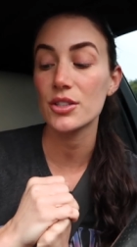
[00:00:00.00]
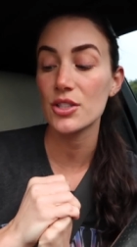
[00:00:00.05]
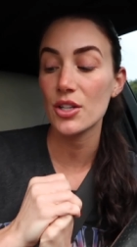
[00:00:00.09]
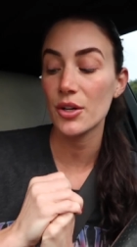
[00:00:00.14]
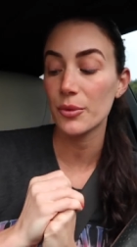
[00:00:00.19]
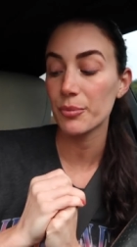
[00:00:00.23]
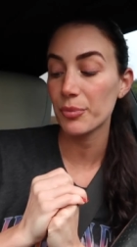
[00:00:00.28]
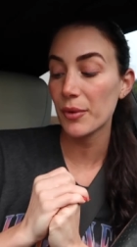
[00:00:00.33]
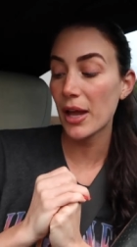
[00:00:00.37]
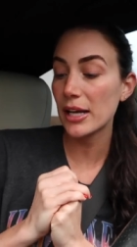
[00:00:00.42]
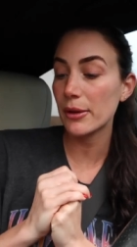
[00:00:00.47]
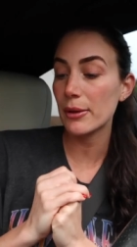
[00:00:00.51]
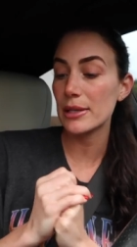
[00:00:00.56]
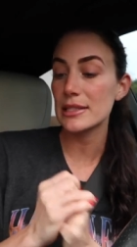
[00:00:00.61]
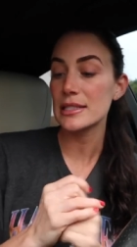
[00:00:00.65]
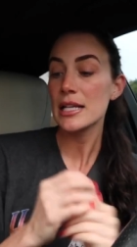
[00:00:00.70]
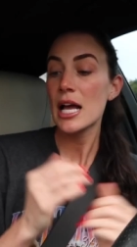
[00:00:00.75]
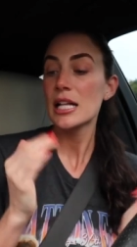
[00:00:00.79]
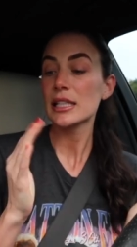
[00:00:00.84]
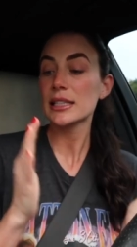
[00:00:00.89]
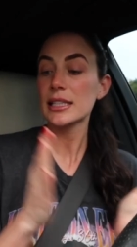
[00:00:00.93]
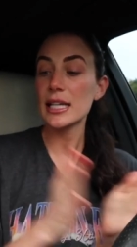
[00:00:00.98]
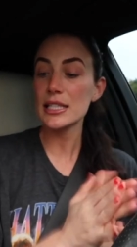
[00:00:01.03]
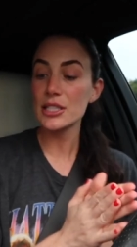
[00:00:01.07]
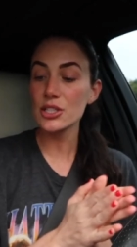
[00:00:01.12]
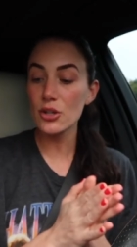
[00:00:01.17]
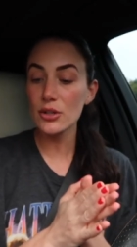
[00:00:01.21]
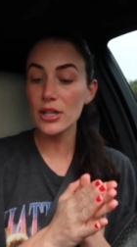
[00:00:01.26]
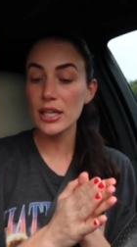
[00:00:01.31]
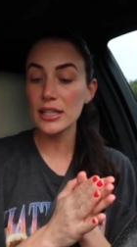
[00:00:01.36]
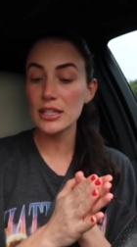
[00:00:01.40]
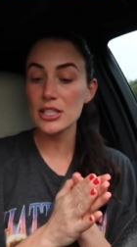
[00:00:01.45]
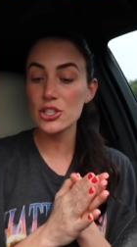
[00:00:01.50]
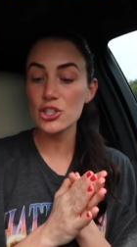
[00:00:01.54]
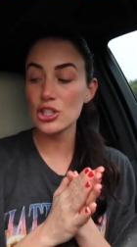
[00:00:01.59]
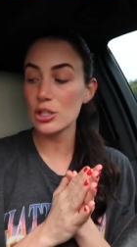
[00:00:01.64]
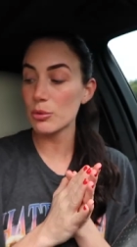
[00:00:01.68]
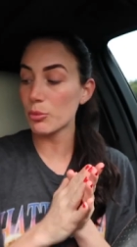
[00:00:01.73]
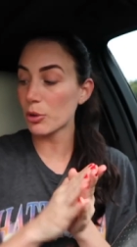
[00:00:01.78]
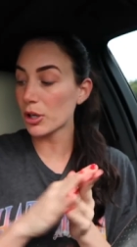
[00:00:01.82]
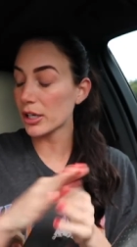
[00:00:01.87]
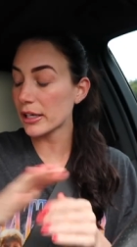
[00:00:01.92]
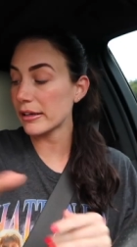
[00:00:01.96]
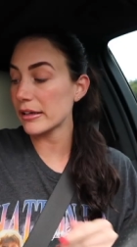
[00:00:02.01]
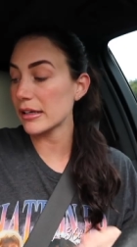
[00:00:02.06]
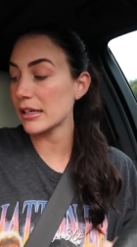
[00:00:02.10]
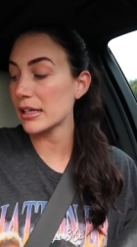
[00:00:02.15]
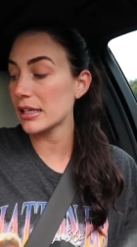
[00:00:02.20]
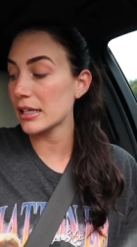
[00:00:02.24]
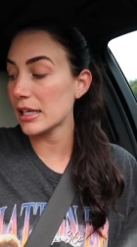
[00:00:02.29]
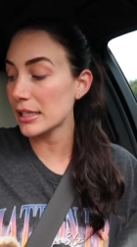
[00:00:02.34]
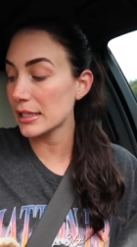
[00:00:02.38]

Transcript: So anyways, let's go get this gym working in.